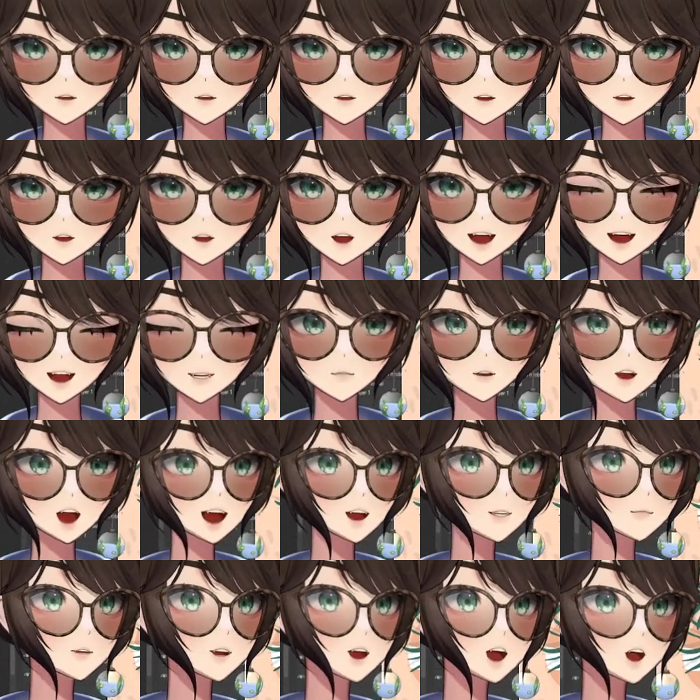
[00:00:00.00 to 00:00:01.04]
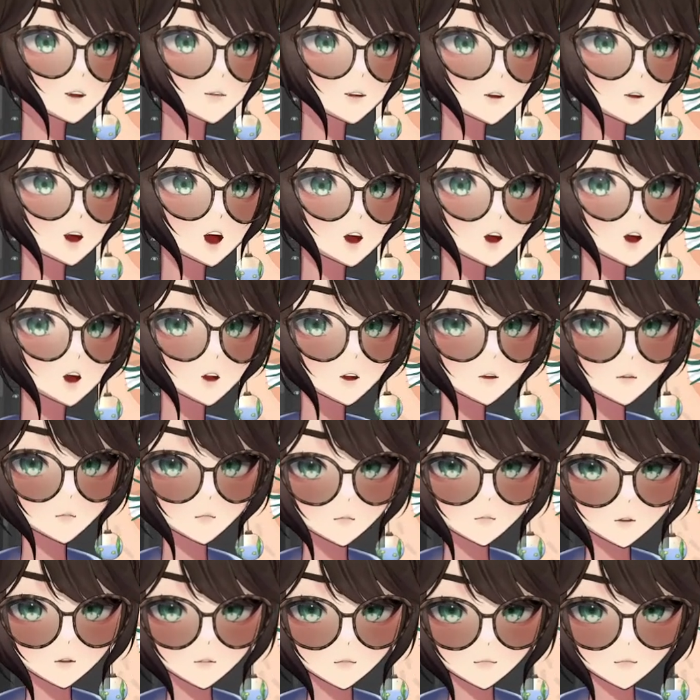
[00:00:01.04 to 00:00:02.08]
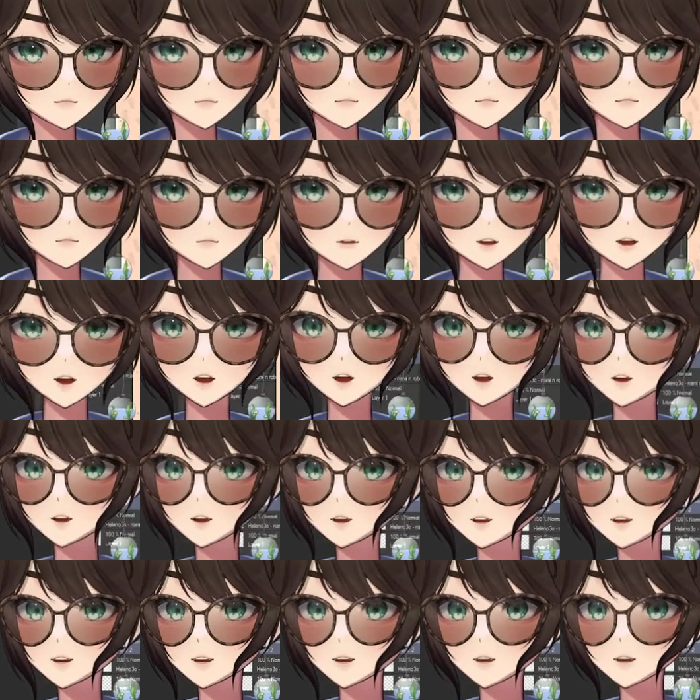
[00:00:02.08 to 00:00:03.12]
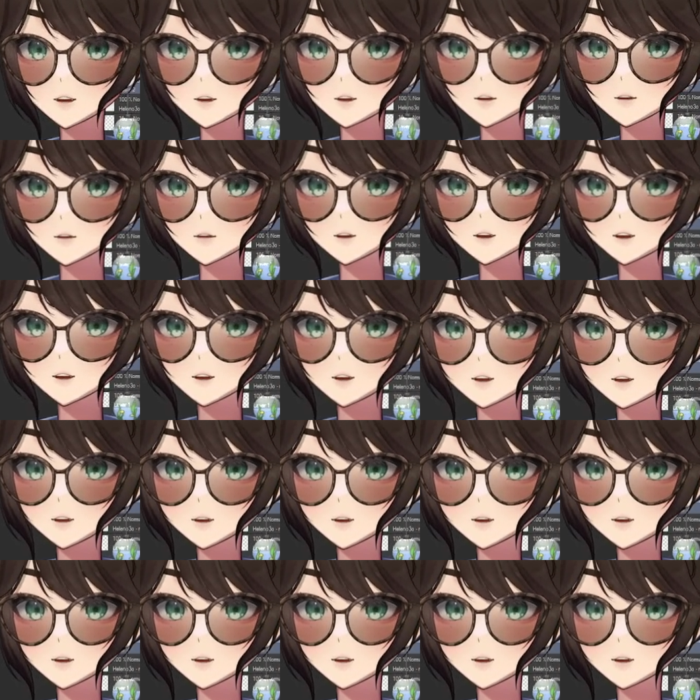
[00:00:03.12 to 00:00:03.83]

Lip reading: Because the issue is I'm gonna like bleed through the lines. Hold on.